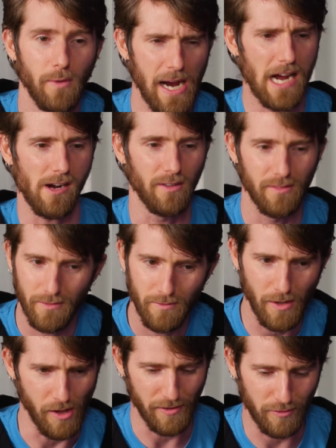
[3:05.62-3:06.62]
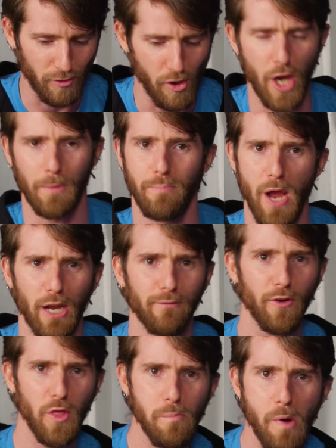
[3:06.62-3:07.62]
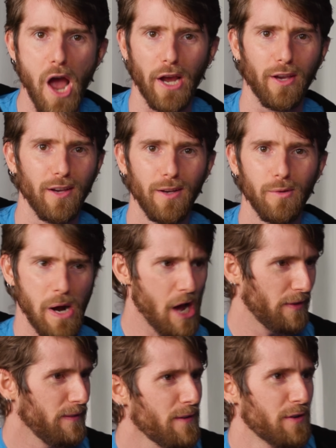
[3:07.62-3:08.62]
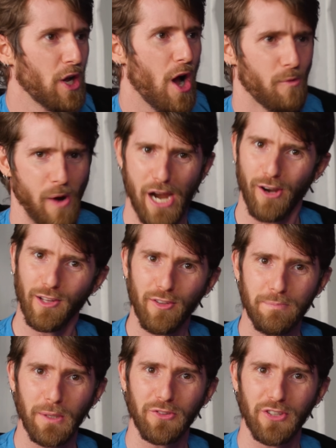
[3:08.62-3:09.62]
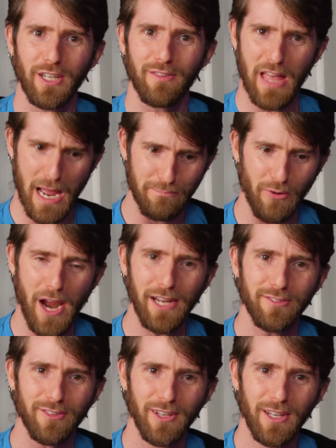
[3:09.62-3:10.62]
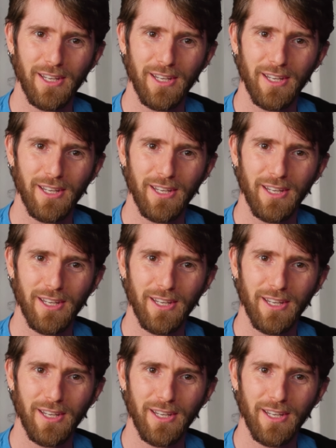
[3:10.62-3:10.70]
wow, well, these are like bang for the buck. Wow, they've even got wireless built in at that price.